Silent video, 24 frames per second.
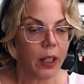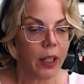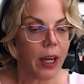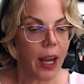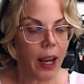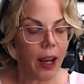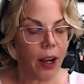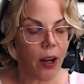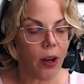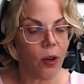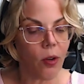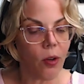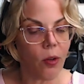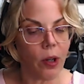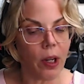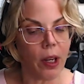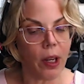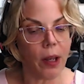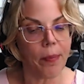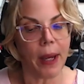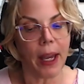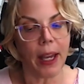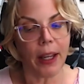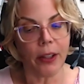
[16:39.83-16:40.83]
Now
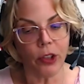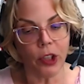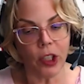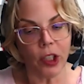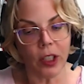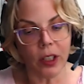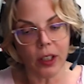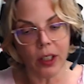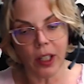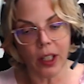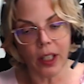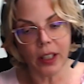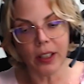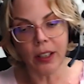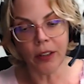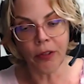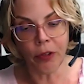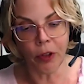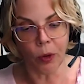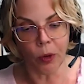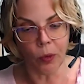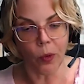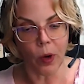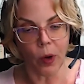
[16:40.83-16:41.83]
imagine a
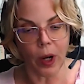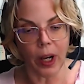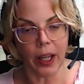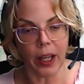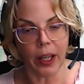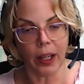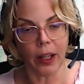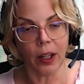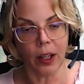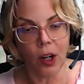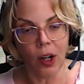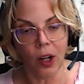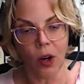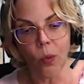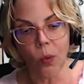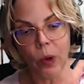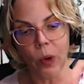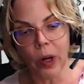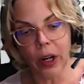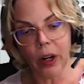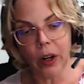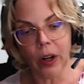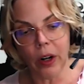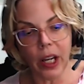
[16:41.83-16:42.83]
different way
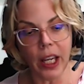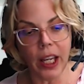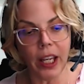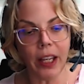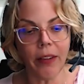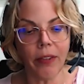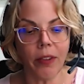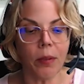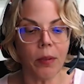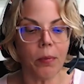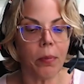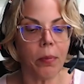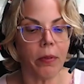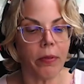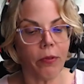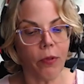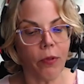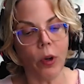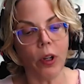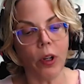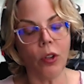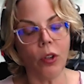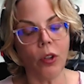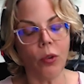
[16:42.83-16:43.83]
where even
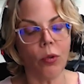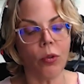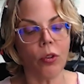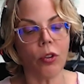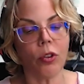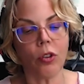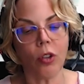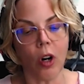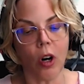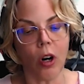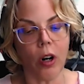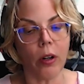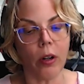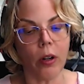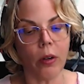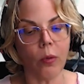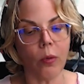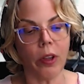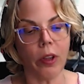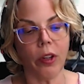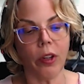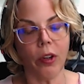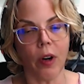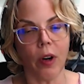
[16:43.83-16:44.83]
before you start
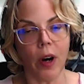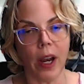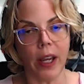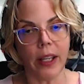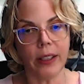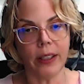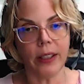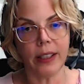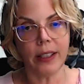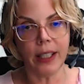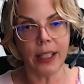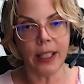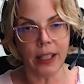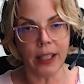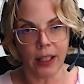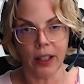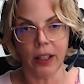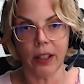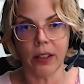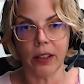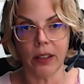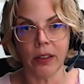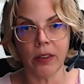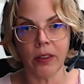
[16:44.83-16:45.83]
with your
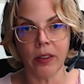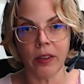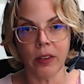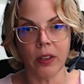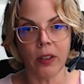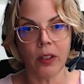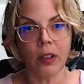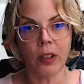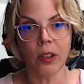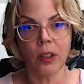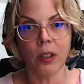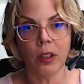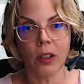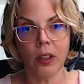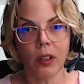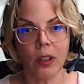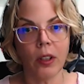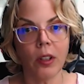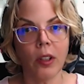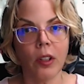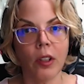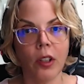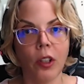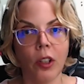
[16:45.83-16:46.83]
ideas,
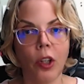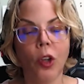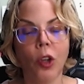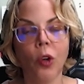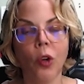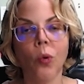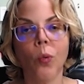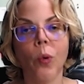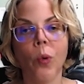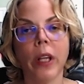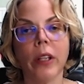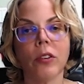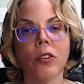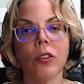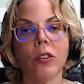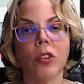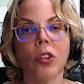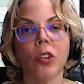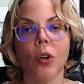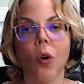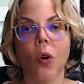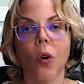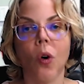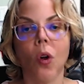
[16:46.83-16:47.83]
you went
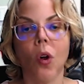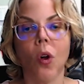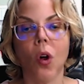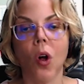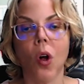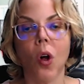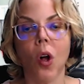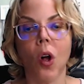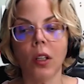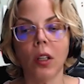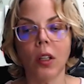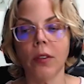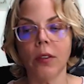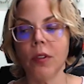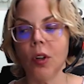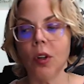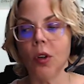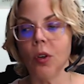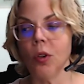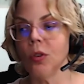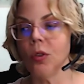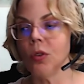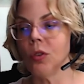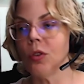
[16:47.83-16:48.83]
to all of
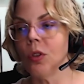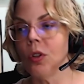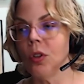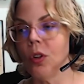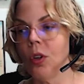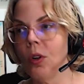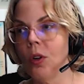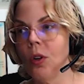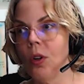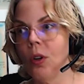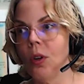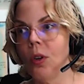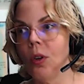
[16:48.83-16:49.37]
those